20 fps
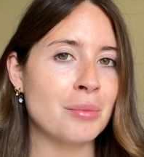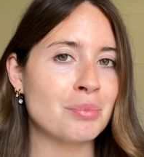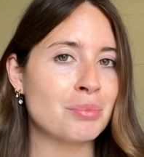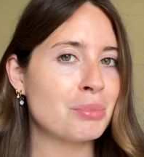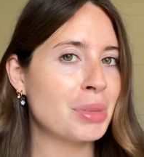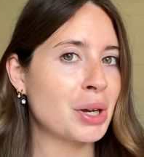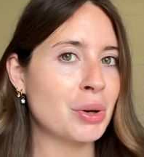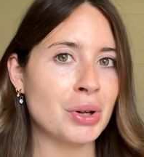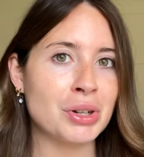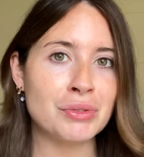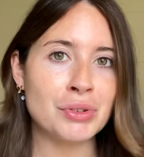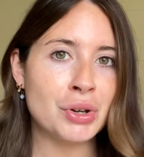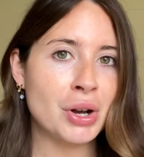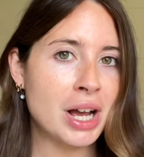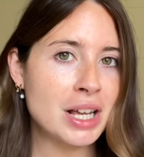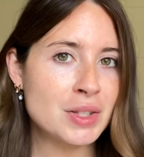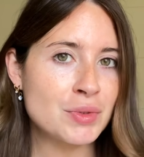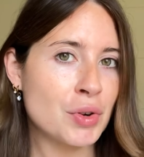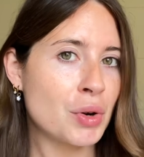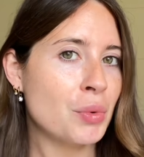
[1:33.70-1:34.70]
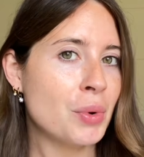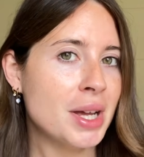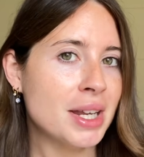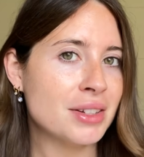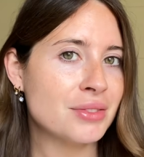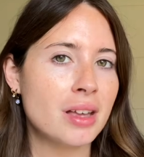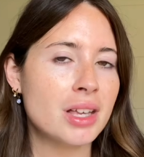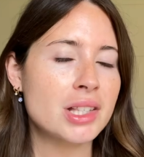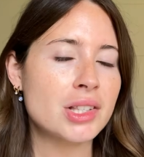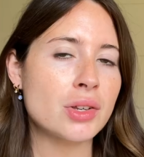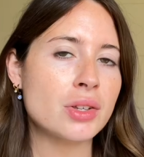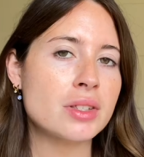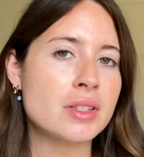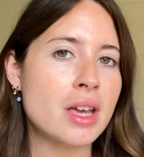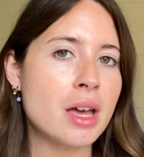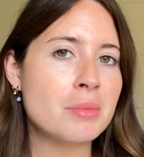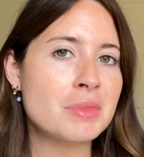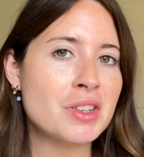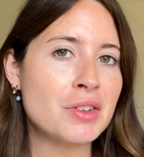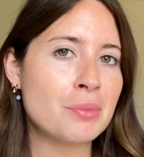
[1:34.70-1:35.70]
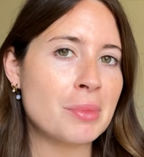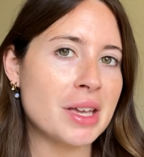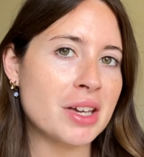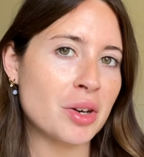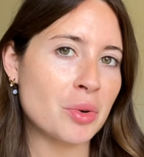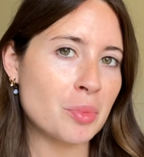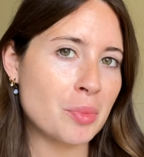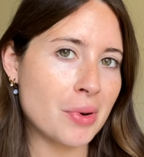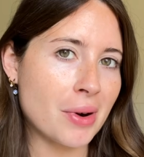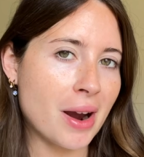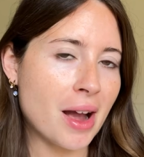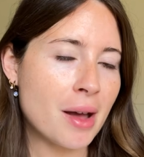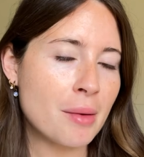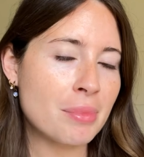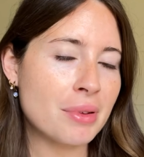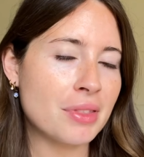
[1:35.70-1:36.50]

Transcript: pick one of you guys for a win. So in terms of makeup prep,